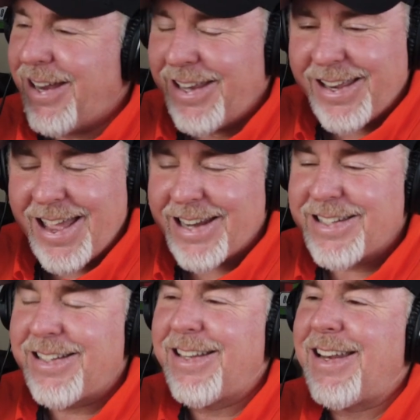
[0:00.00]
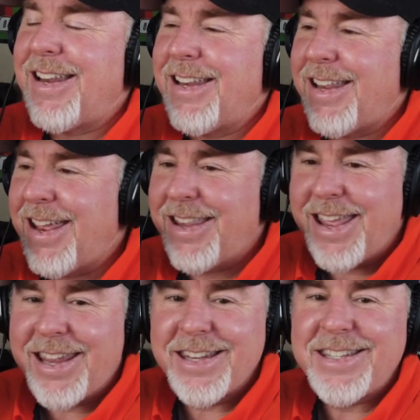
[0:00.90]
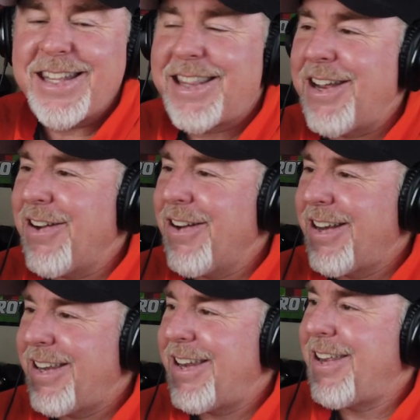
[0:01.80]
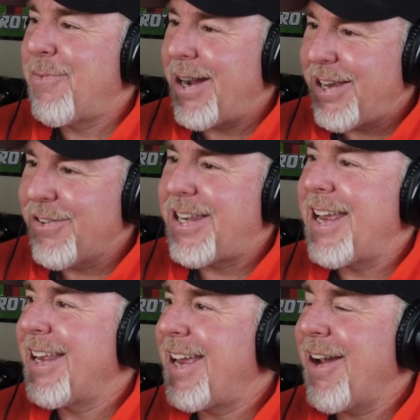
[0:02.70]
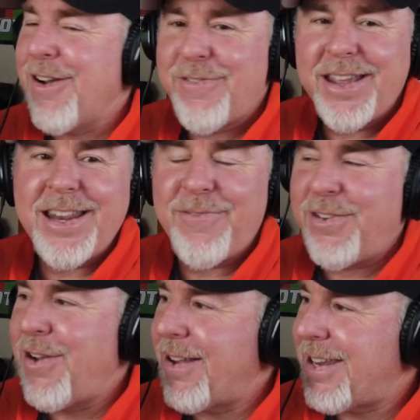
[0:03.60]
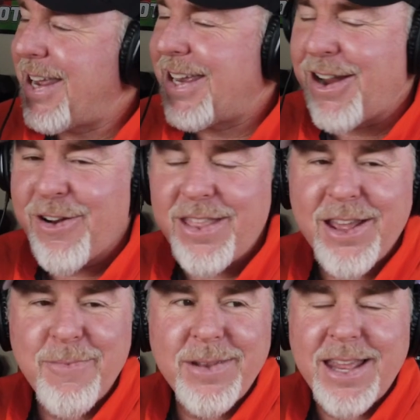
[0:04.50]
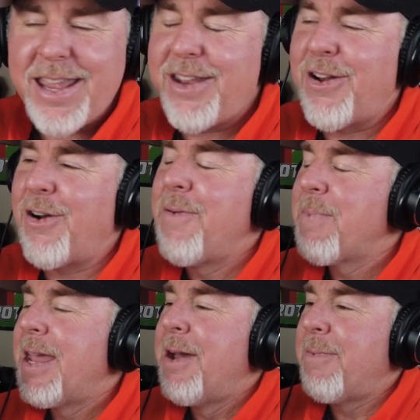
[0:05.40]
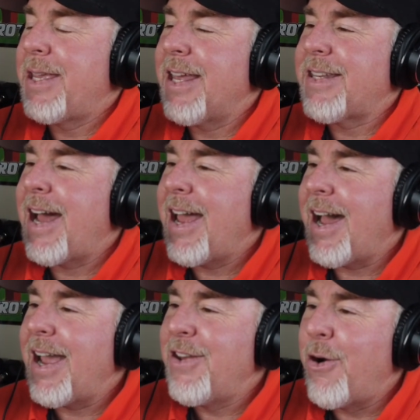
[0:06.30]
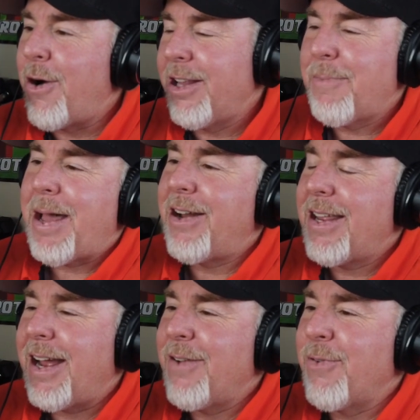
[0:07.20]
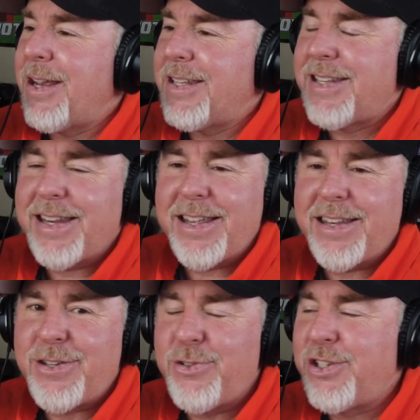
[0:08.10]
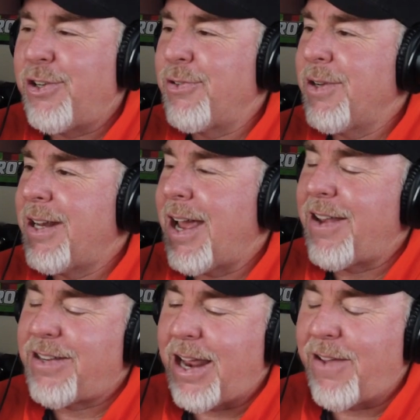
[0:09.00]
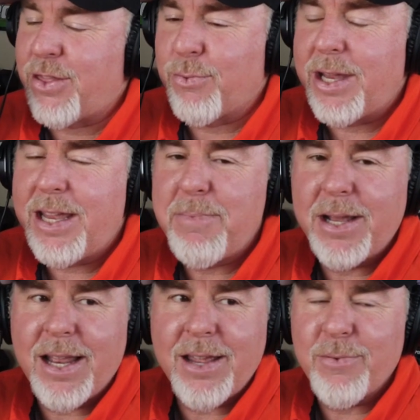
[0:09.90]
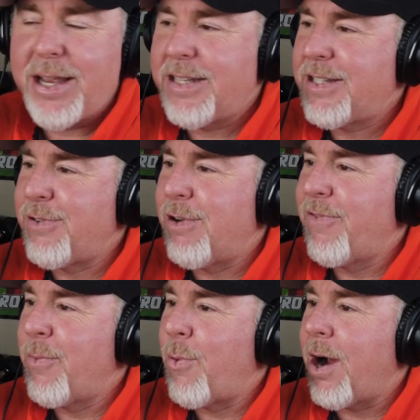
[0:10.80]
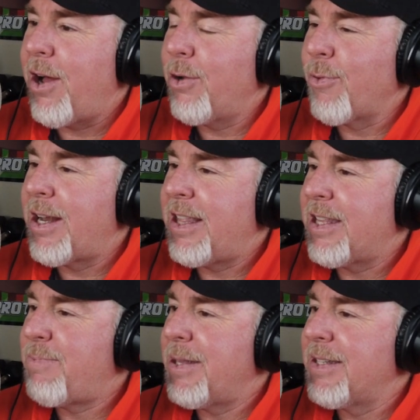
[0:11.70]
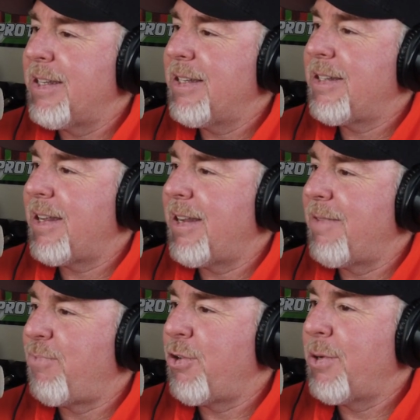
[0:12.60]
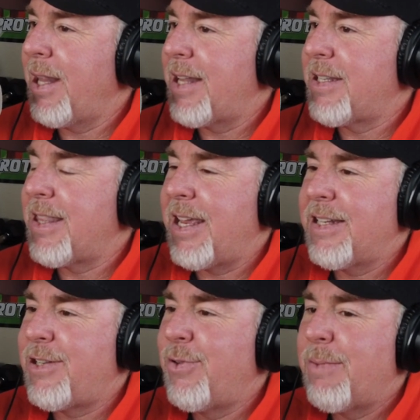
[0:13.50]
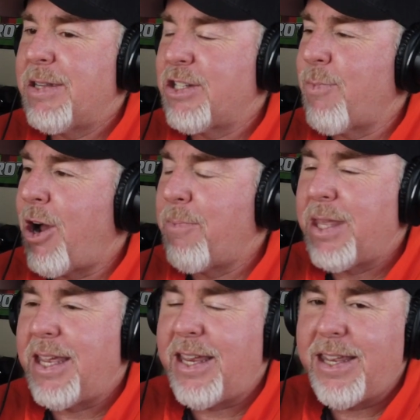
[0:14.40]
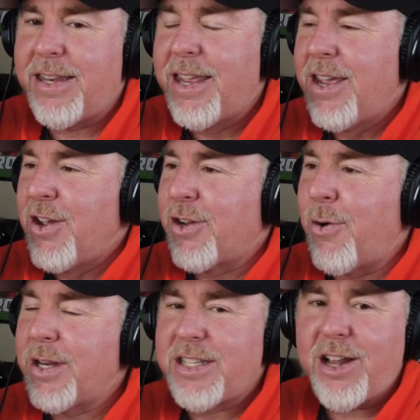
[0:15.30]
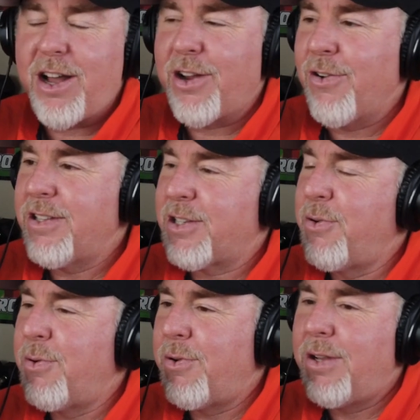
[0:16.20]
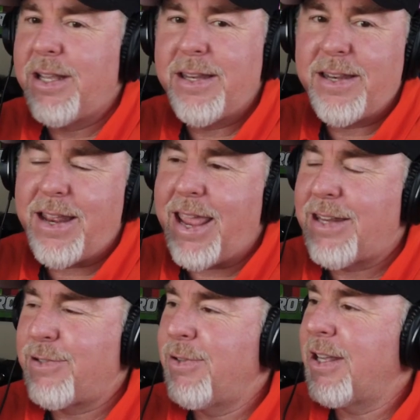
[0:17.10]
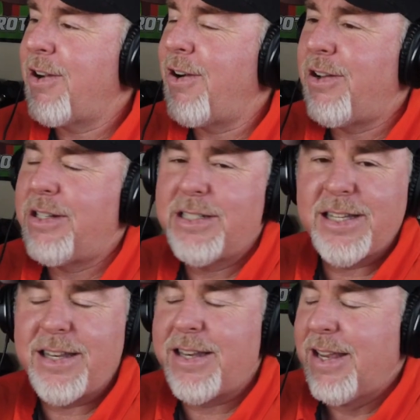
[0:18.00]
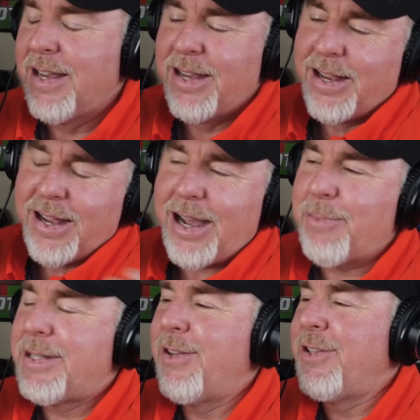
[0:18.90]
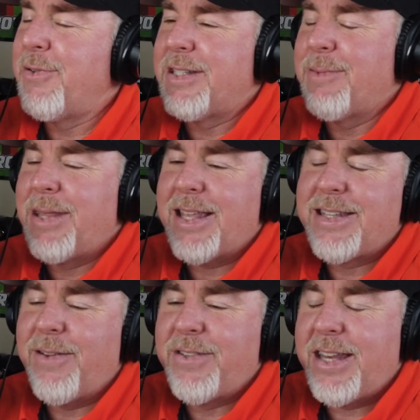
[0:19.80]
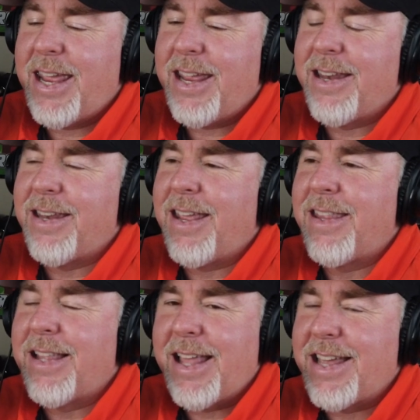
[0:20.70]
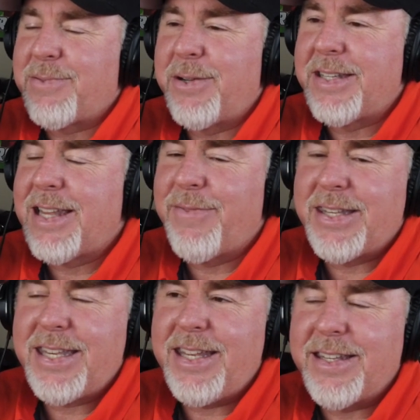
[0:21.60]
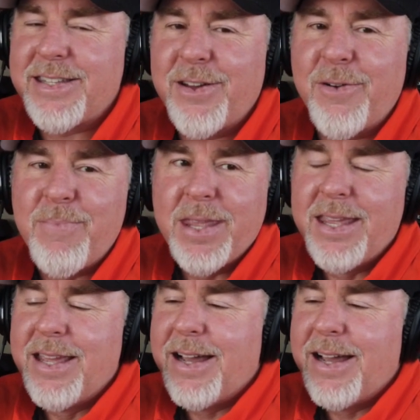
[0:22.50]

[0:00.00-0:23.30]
All right, excellent. They started, and they can sit there and while you're taking care of it, if you have to take care of them, you know. But yes, right. I know all about it. I've raised two children. I have three, but I raised two of them while running this business and doing lots of things, doing the Mr. Mom thing and going to soccer and school and answering the calls. And I'm still doing some of that stuff today. And the last one's 17. So